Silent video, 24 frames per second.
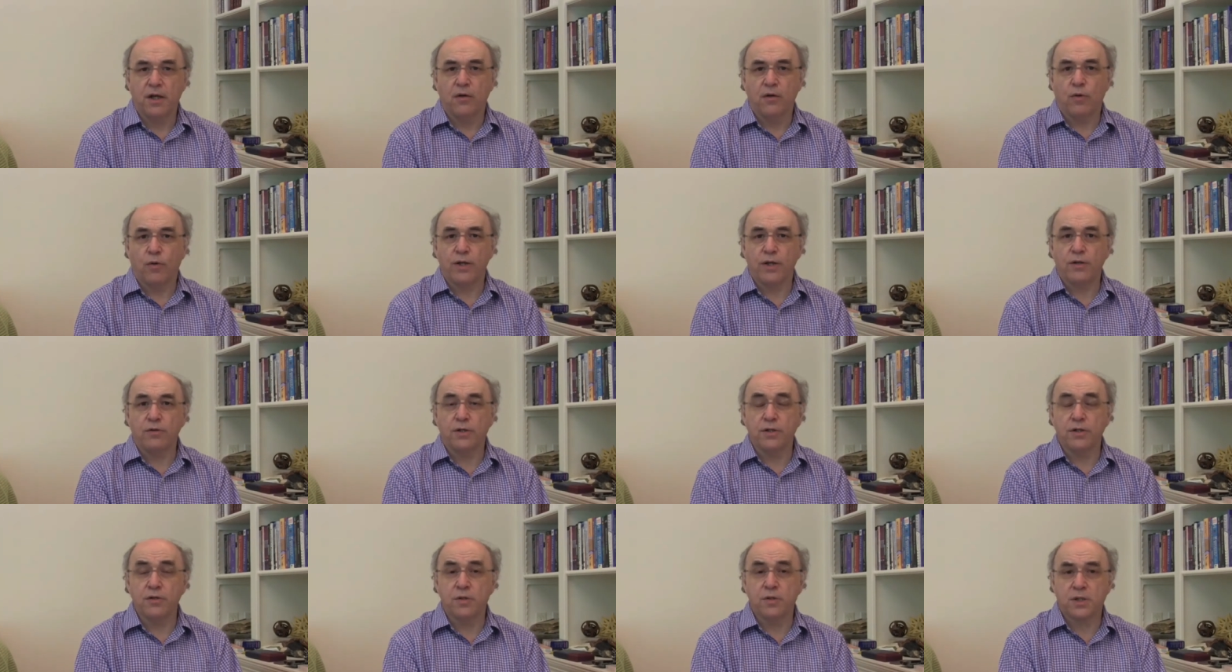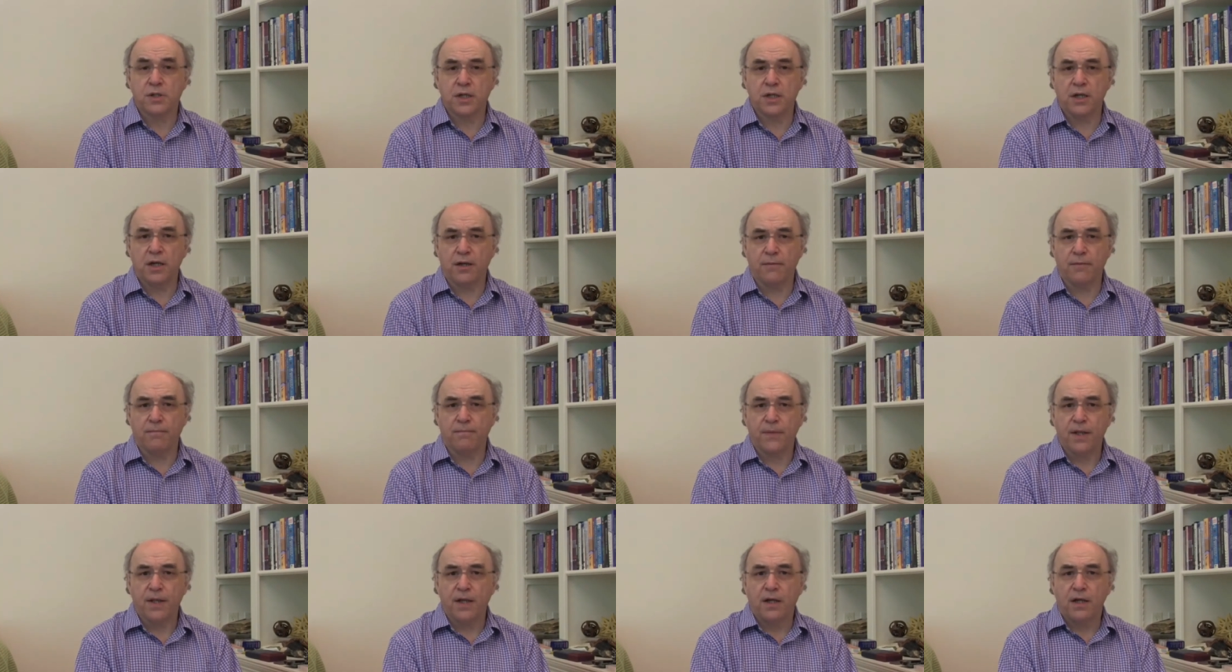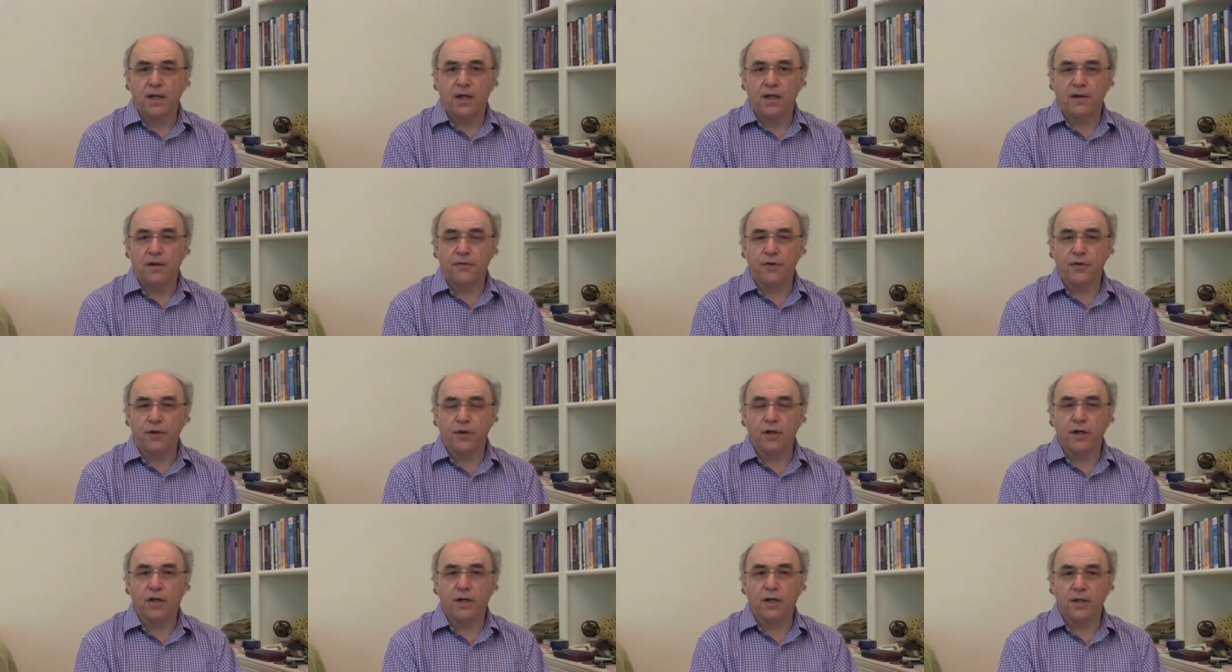What you do see, if you
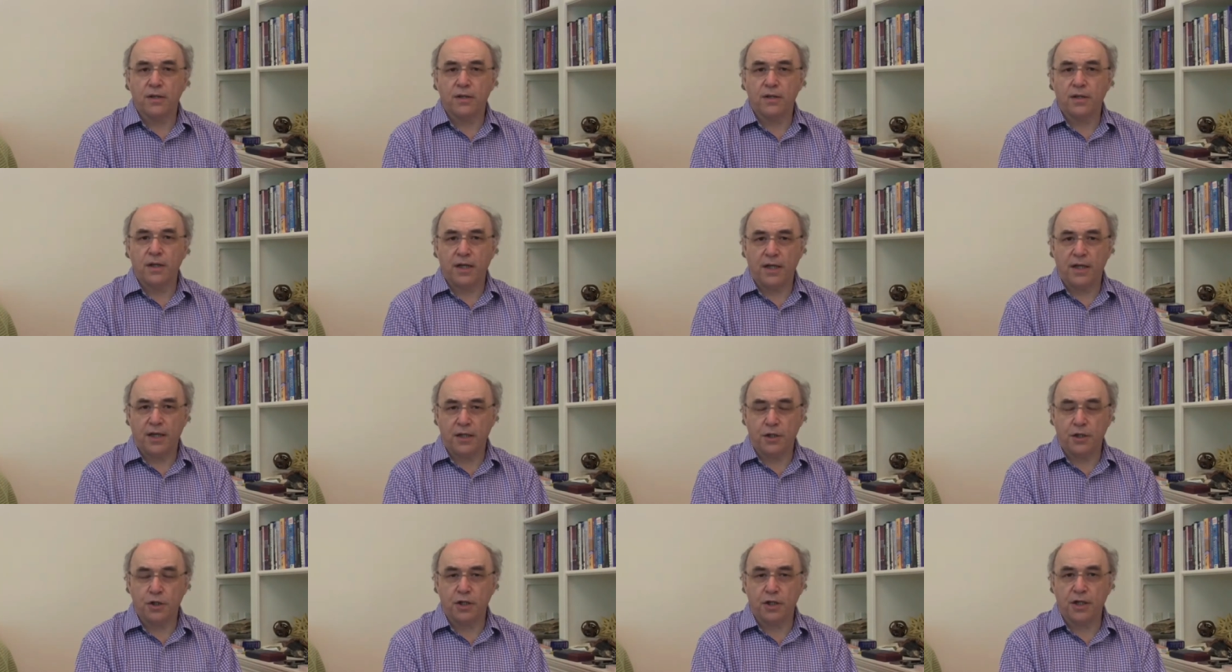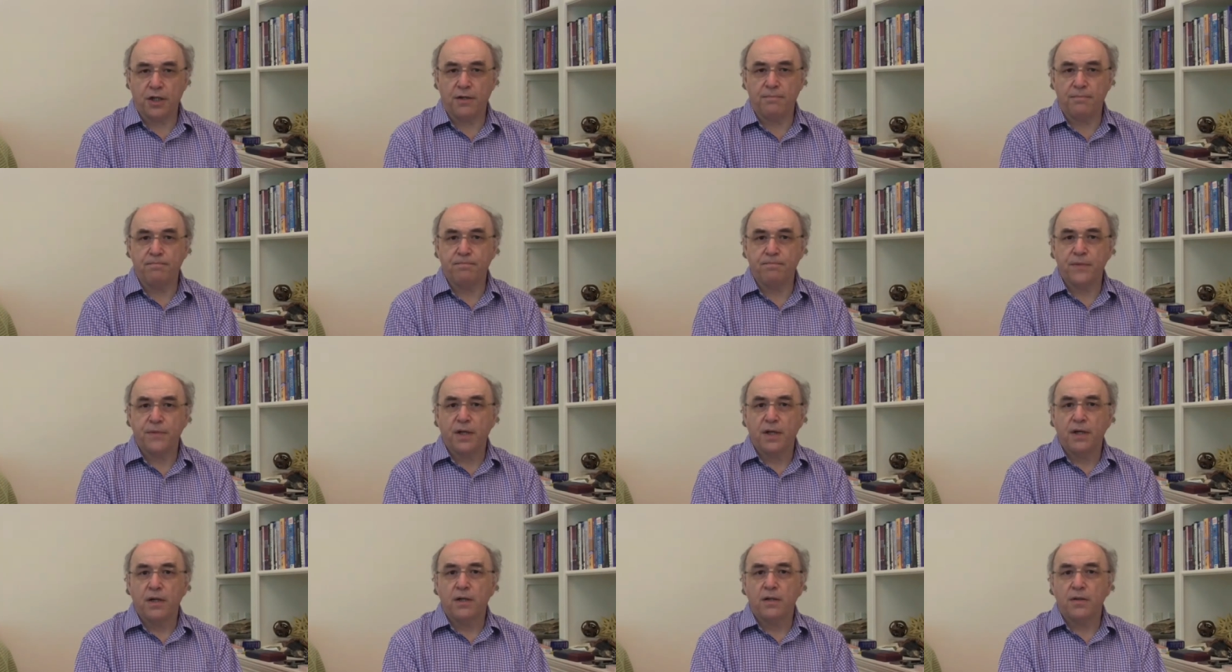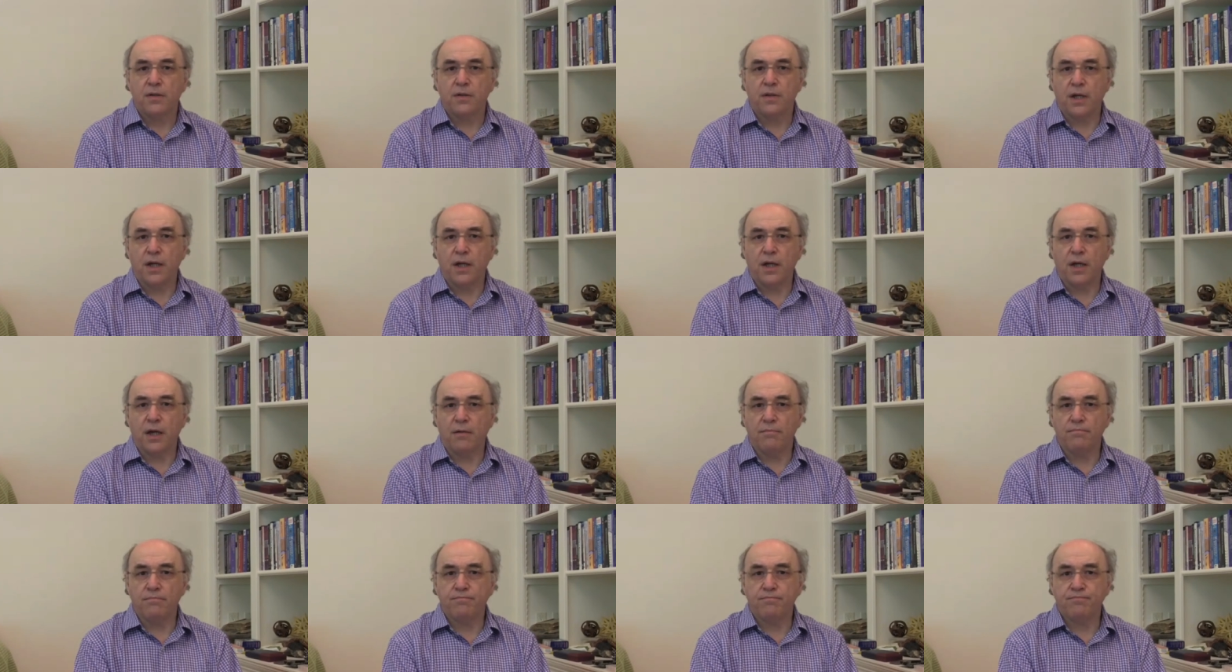look at EEG,
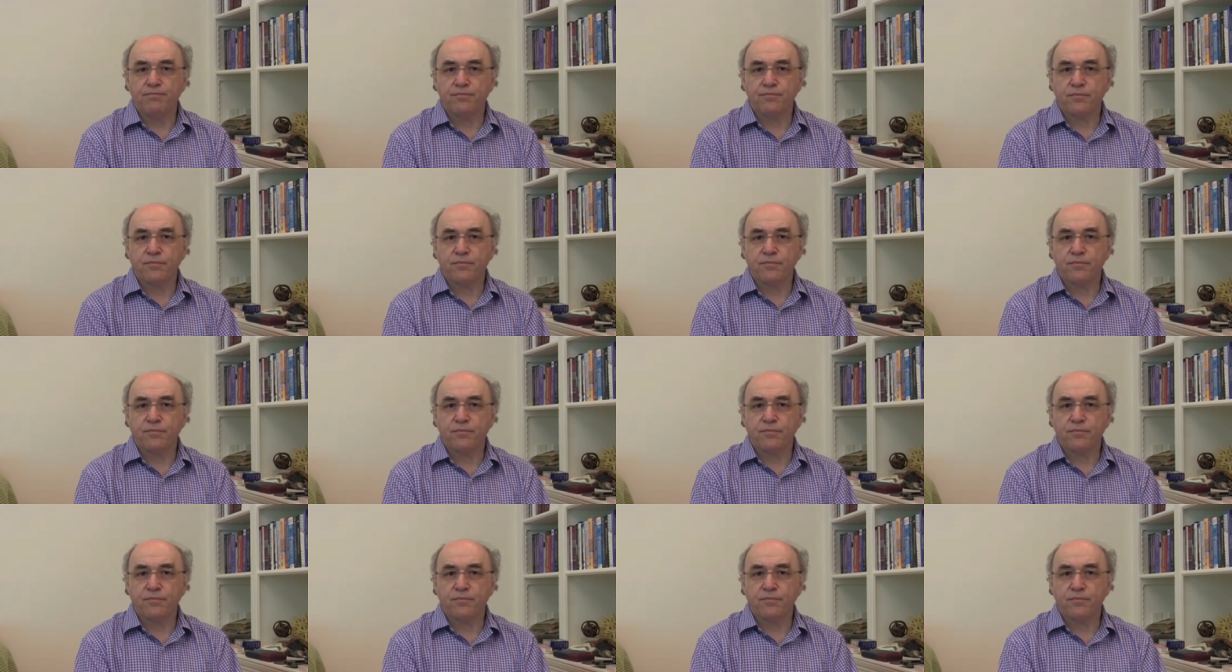the